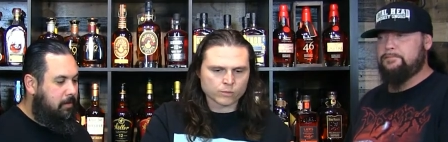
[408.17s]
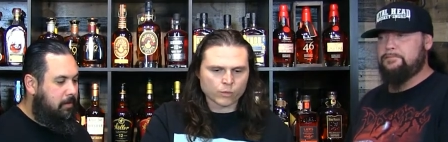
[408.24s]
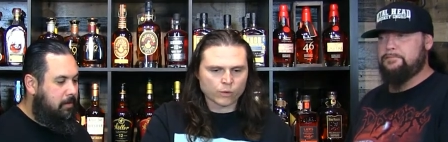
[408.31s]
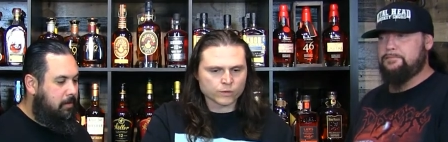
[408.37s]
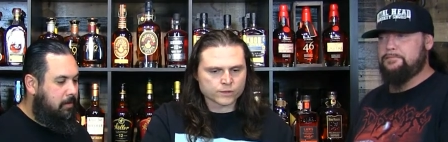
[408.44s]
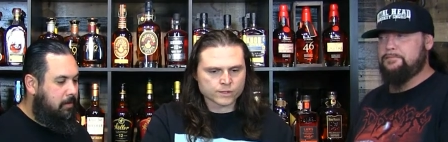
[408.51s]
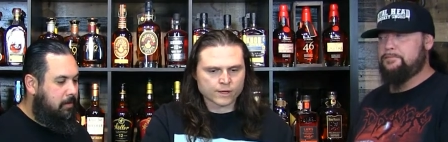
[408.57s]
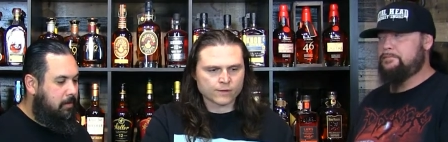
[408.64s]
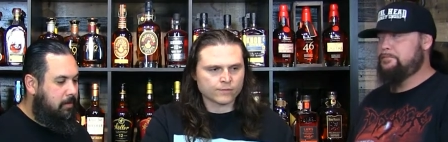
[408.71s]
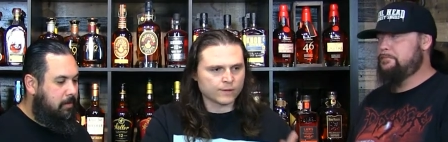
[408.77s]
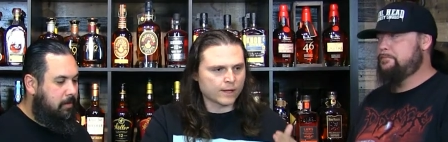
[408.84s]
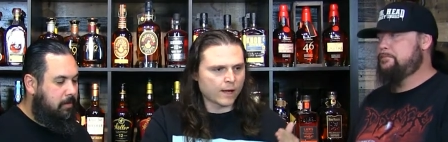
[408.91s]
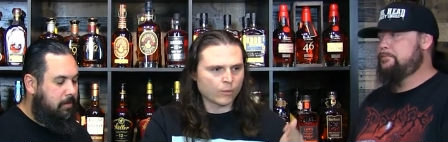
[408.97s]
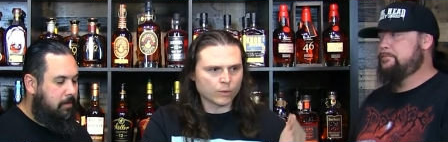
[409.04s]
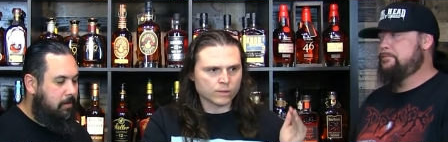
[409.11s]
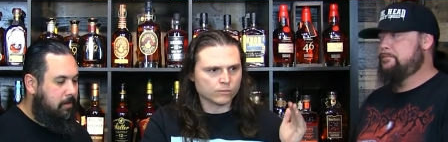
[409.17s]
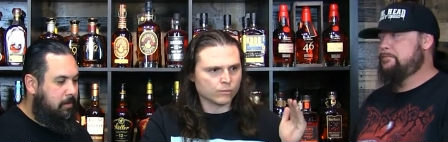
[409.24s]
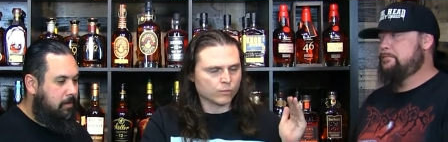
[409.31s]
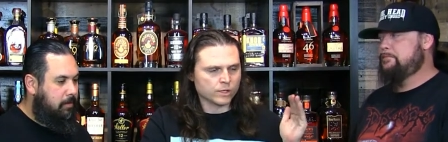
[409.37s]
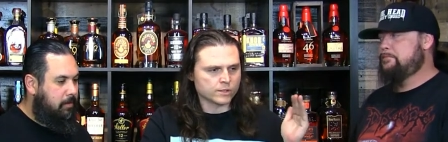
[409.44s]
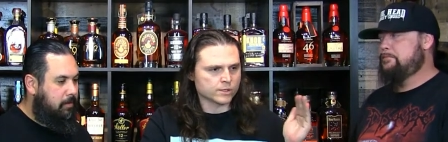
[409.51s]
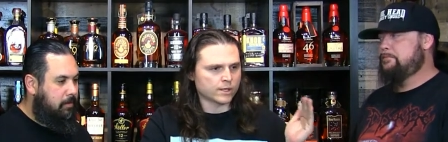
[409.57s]
Speaker 1: some old stuff and now we,
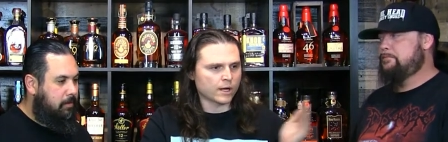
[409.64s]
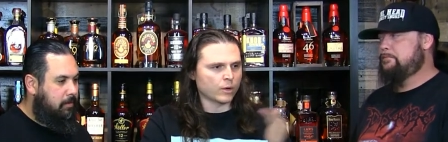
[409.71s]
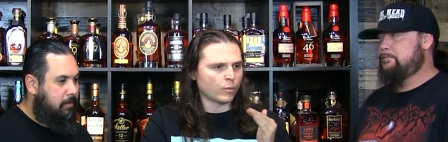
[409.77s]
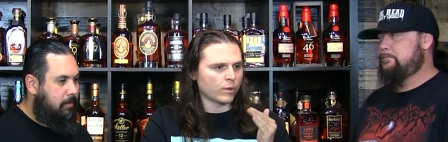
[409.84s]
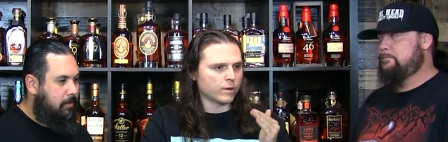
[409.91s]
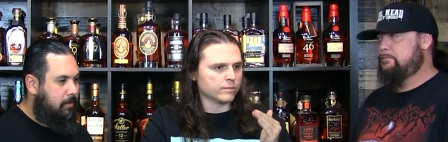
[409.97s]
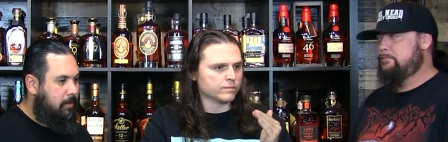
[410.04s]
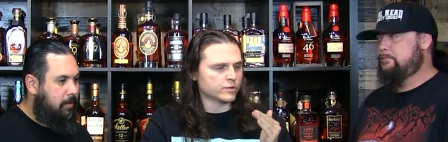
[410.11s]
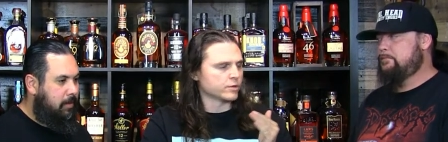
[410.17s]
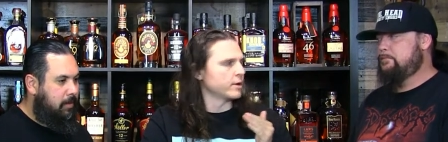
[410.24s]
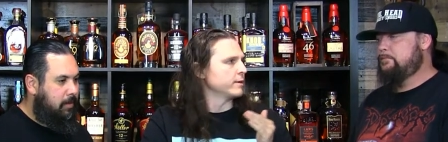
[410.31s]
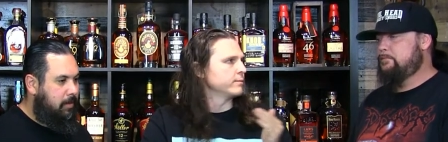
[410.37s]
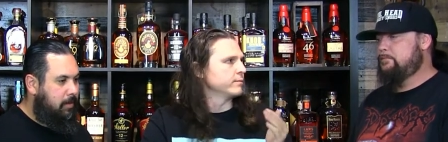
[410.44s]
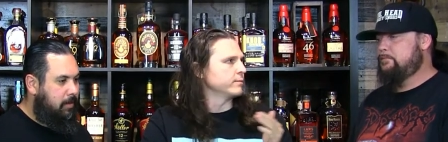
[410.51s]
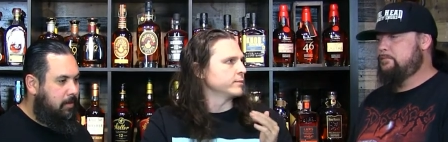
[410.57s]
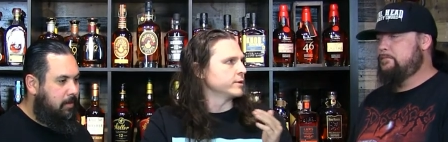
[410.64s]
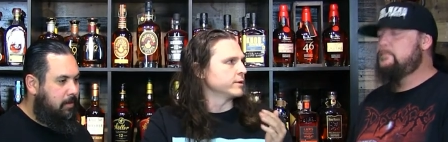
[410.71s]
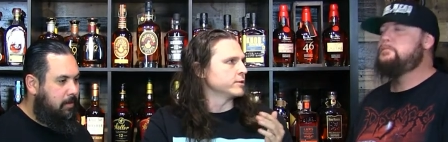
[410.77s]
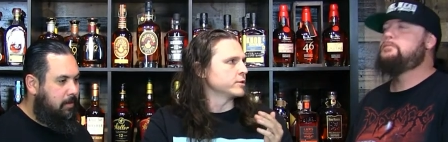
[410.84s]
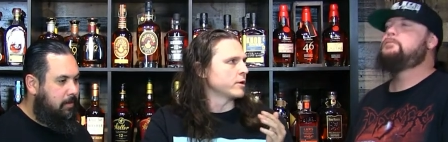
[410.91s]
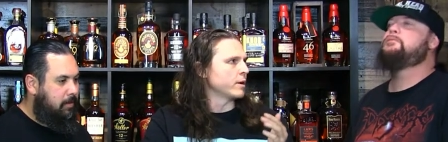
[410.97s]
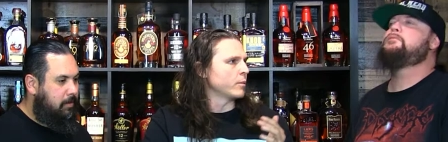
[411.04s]
we just kind of went straight to
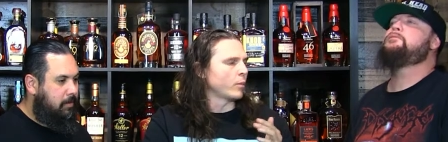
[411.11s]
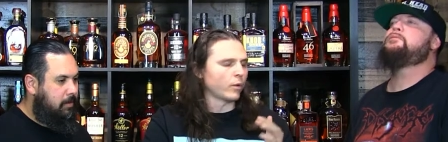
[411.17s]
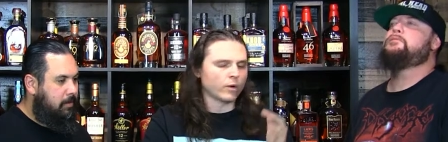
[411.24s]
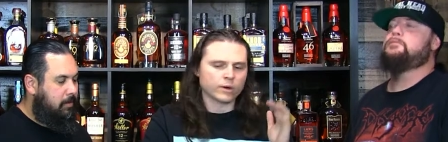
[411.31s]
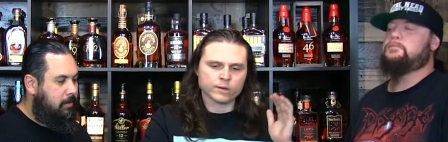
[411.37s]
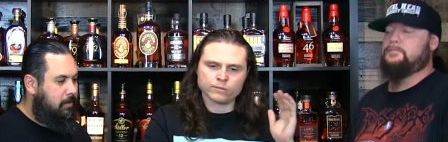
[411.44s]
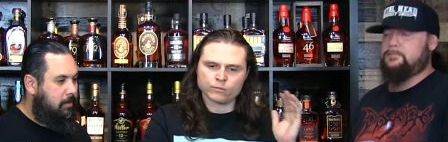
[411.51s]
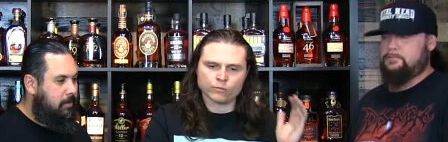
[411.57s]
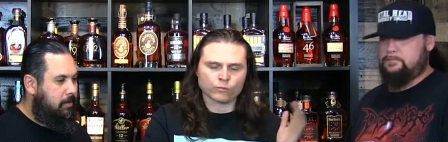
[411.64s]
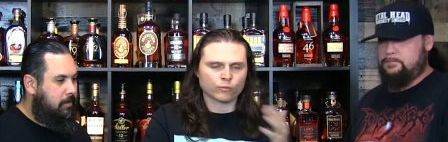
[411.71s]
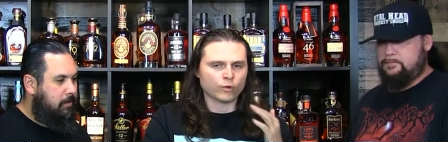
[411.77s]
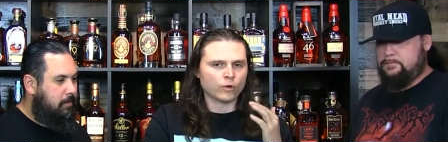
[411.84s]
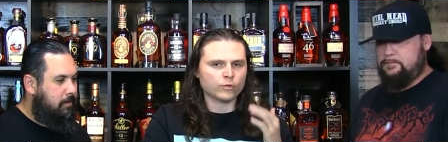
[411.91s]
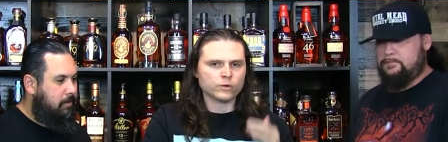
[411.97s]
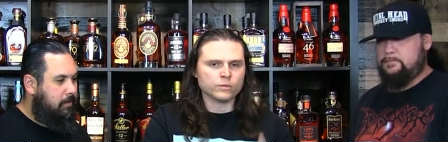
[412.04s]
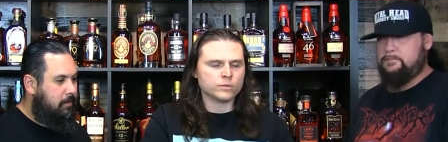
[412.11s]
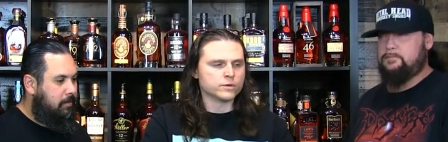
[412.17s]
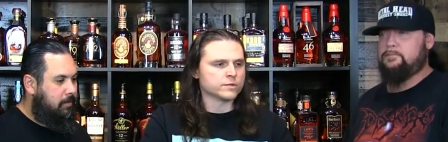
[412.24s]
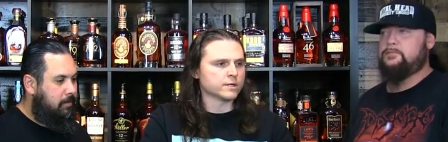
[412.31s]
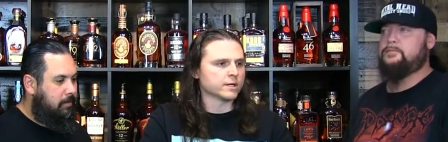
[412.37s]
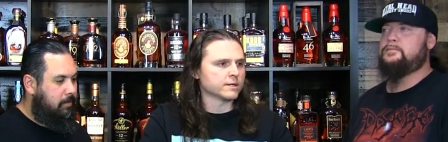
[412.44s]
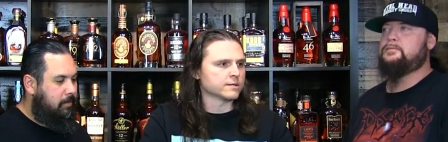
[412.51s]
the drawing board and wrote new
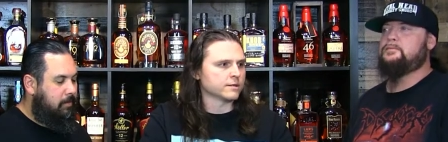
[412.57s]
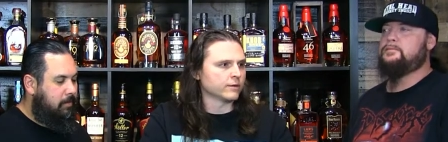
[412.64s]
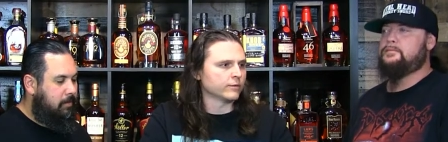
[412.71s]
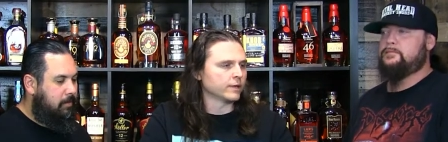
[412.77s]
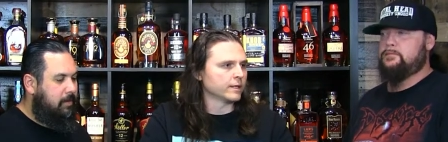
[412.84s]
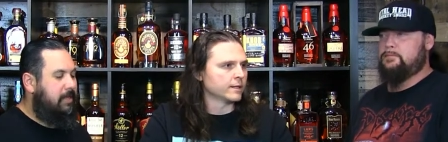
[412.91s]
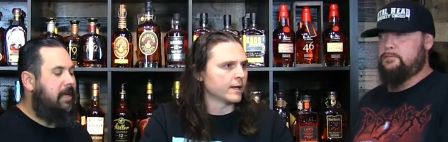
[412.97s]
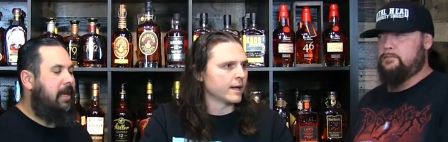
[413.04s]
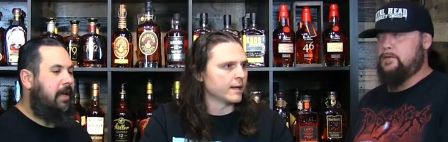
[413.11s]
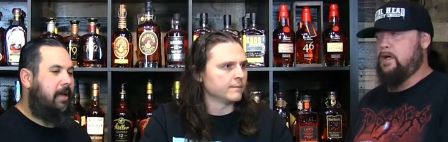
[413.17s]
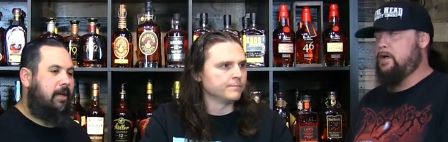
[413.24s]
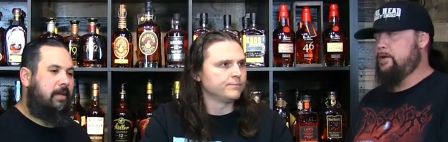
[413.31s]
music and stuff like that. Yeah,